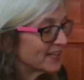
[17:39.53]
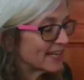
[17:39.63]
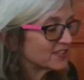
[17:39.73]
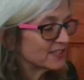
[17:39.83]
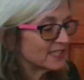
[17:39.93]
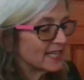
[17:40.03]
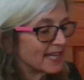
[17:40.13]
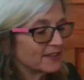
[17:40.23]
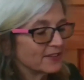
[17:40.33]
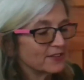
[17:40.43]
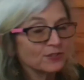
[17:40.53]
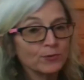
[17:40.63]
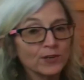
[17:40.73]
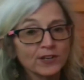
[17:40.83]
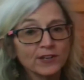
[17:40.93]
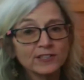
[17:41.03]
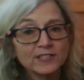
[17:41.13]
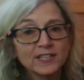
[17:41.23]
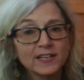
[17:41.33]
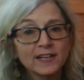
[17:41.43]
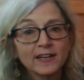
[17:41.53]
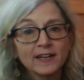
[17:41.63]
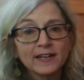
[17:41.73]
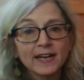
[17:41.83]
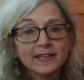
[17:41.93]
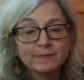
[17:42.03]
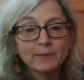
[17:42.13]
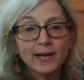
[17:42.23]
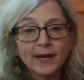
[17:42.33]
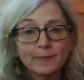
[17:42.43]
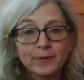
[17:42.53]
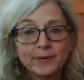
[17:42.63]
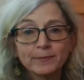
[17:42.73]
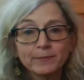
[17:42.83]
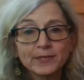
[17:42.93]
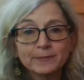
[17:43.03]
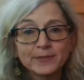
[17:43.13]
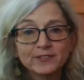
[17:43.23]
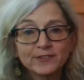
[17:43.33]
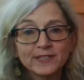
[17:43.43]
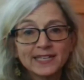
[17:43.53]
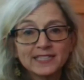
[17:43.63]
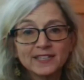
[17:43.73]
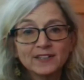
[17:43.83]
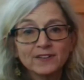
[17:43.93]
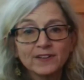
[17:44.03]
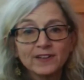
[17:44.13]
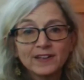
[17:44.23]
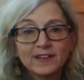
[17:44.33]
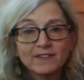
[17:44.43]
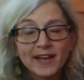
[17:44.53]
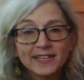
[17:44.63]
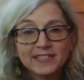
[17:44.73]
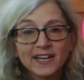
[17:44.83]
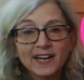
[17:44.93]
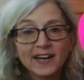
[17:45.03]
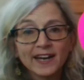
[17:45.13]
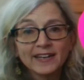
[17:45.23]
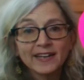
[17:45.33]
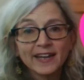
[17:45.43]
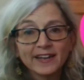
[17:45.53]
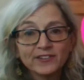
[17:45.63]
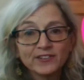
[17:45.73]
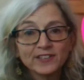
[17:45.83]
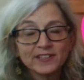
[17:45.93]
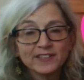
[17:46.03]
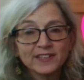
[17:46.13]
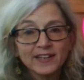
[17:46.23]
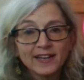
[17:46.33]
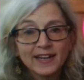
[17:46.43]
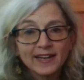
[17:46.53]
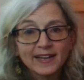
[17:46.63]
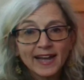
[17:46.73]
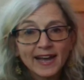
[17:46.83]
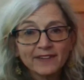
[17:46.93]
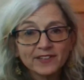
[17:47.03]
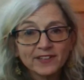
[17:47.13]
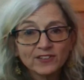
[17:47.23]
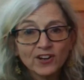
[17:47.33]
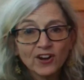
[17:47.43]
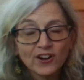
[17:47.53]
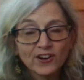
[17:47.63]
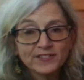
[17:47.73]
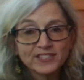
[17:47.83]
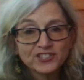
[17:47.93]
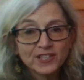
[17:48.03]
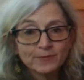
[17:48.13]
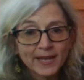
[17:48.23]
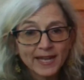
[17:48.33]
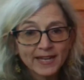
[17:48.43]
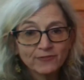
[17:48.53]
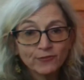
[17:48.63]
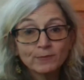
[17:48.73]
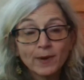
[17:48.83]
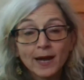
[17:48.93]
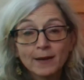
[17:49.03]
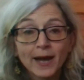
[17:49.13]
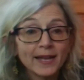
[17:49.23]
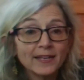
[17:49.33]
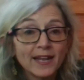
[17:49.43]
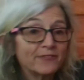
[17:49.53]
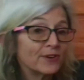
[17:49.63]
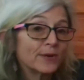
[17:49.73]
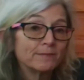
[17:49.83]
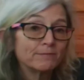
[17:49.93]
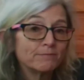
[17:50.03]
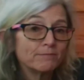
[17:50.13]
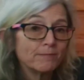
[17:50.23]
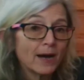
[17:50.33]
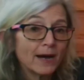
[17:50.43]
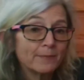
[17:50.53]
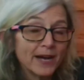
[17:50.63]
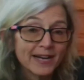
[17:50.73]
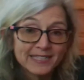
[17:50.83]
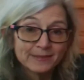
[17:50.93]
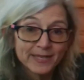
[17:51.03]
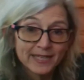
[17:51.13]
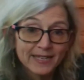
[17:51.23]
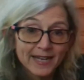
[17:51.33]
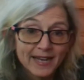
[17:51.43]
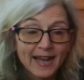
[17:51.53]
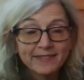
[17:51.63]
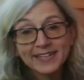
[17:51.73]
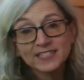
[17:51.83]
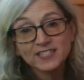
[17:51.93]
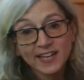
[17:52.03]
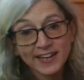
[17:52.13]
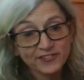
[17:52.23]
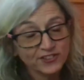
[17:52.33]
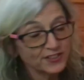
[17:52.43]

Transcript: actually take those words, cut them up, put them into a nice little Valentine, and you could have a little card that you could make for mom. I love it when mom hugs me. They could sign their